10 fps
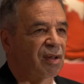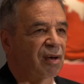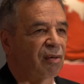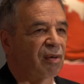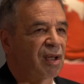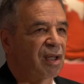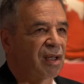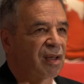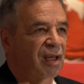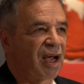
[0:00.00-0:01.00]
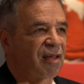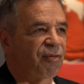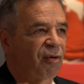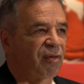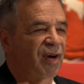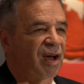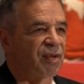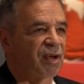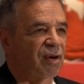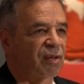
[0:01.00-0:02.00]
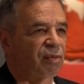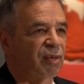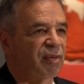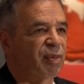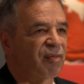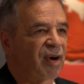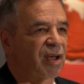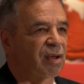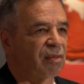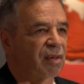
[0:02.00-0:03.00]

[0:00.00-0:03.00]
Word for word: you know in the last four or five years, we've been very,